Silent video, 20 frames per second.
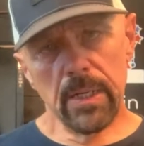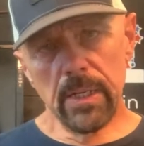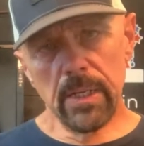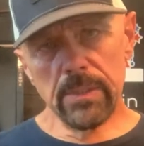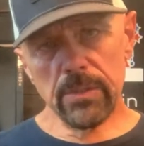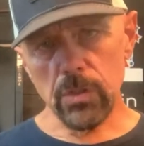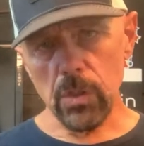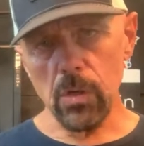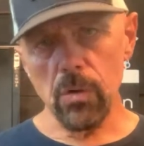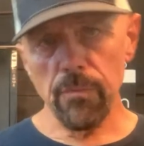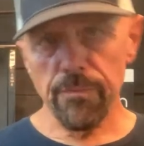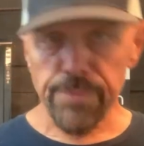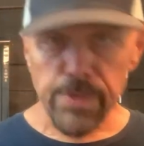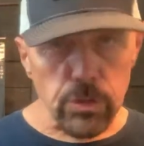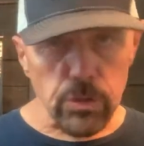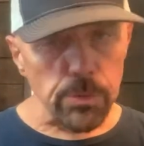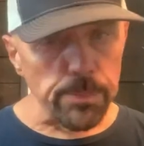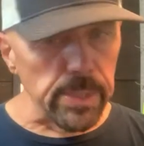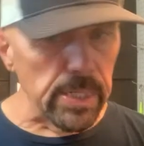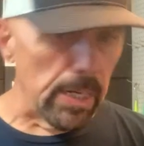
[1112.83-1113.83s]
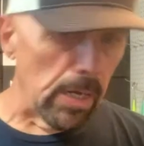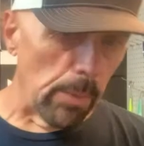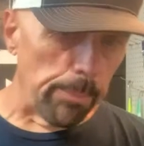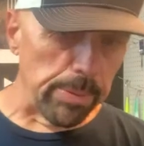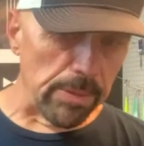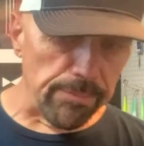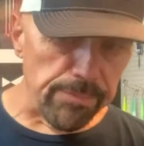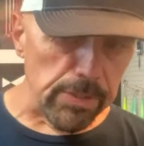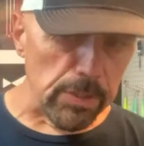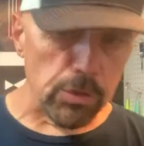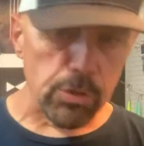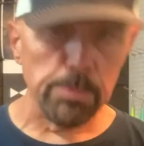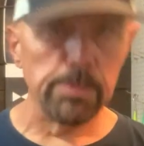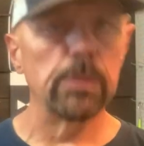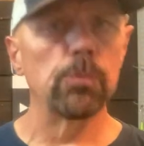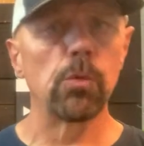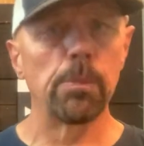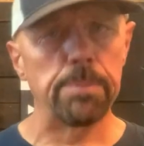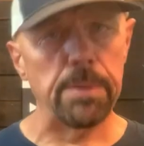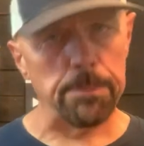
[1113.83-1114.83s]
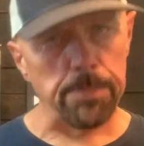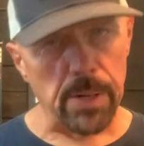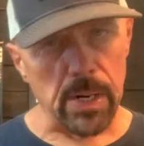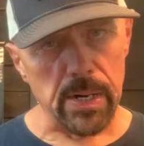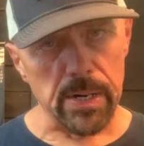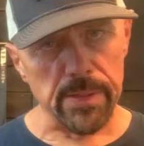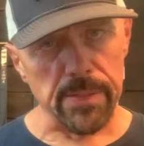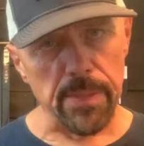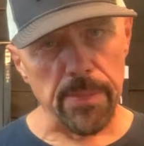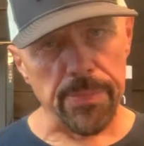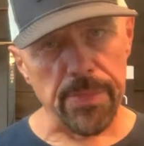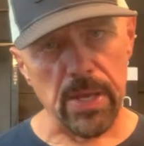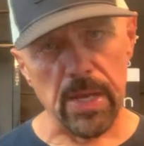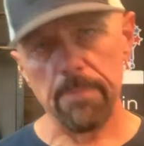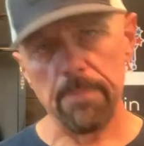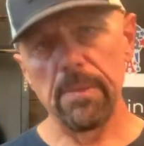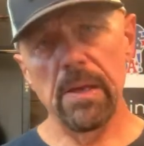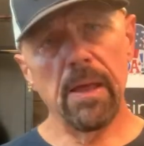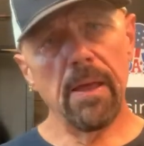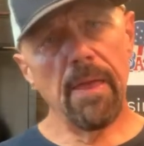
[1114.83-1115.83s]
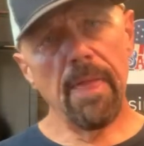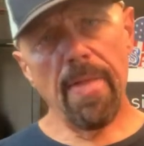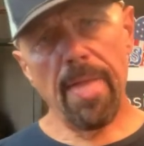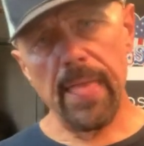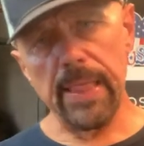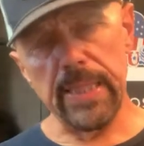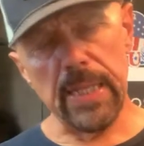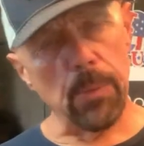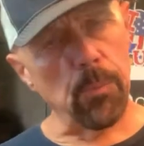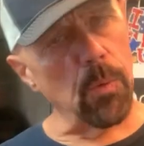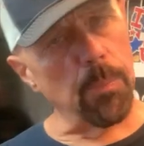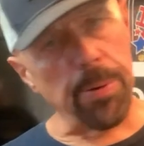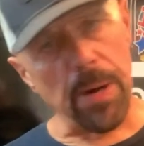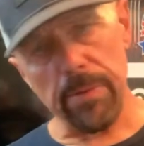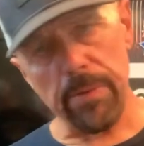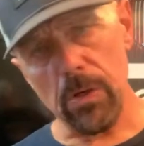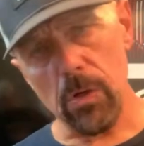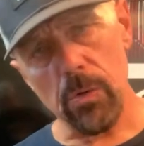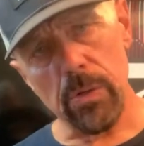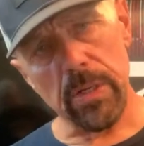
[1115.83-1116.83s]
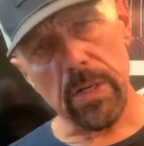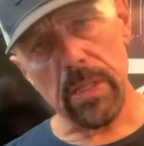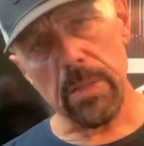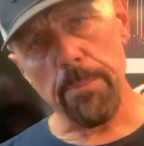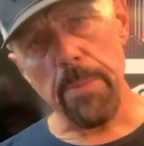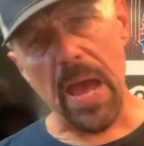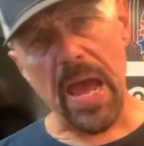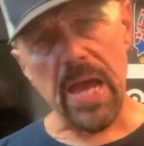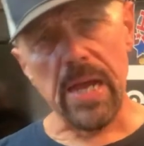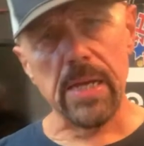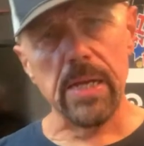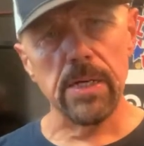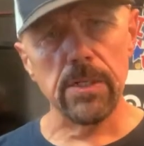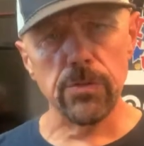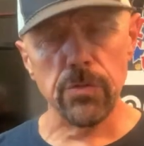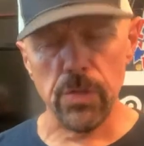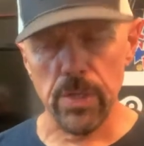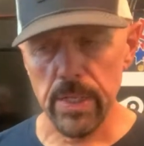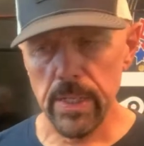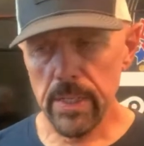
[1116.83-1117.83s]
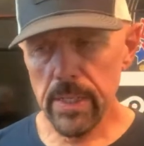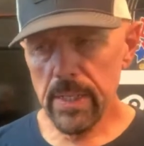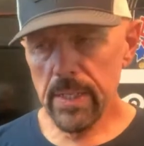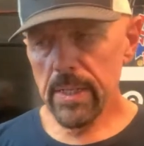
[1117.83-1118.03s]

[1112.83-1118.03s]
So fishermen helping fishermen will be part of the theme. And then we'll probably go into the backcountry.